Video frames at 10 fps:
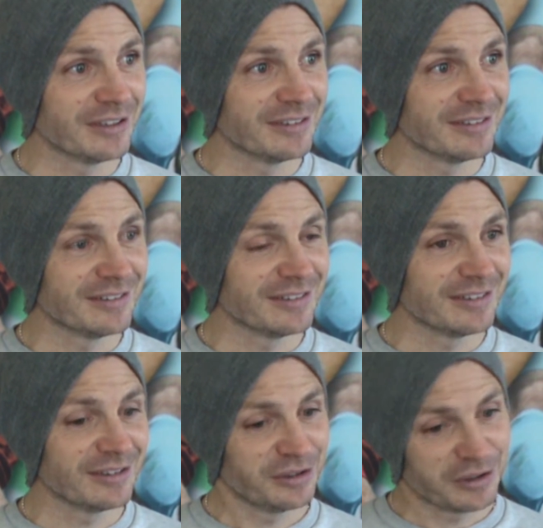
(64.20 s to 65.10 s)
and,
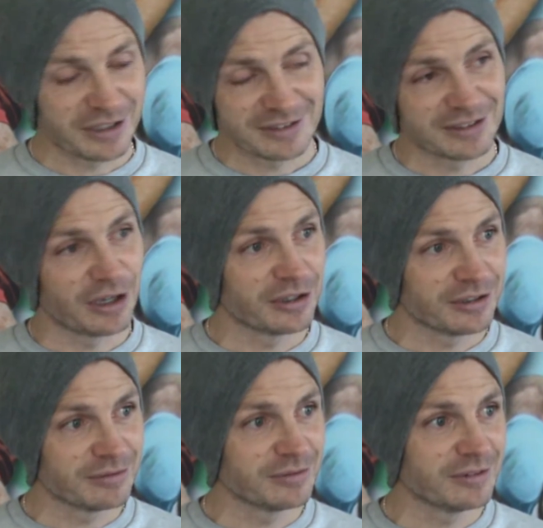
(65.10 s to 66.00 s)
you know, that's done,
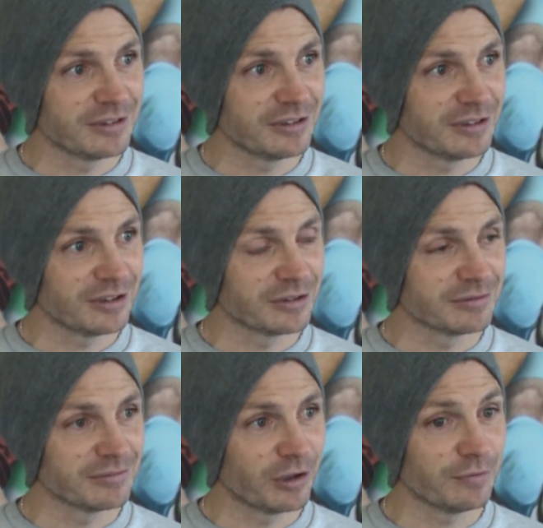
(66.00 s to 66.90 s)
and, you know,
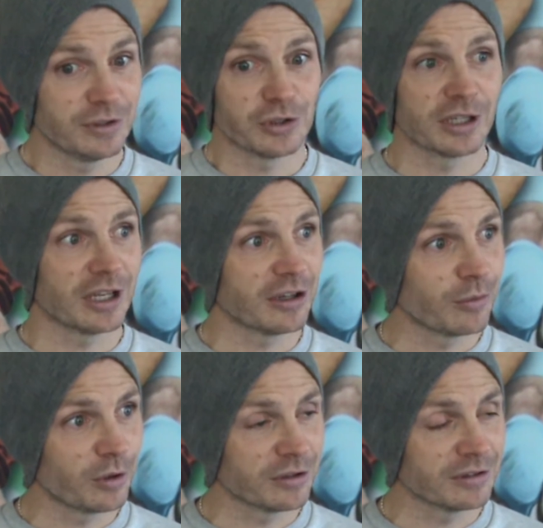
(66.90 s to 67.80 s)
hopefully try and get another
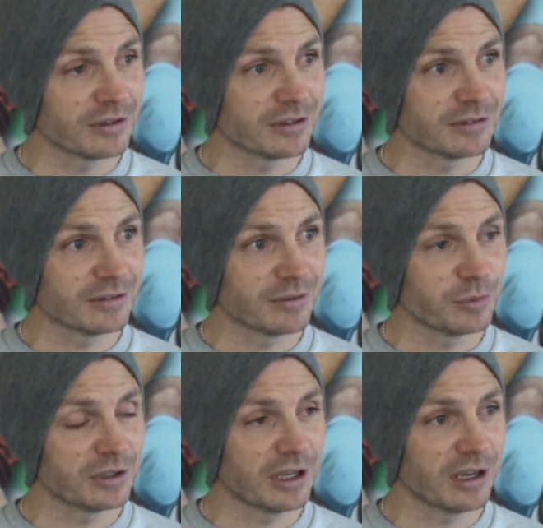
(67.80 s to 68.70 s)
one and
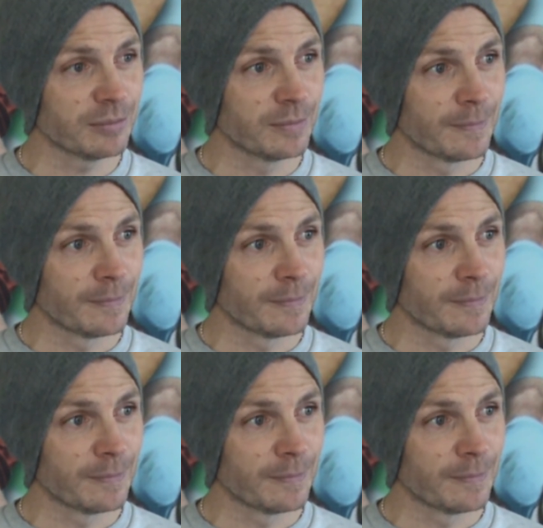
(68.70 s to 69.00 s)
win the game.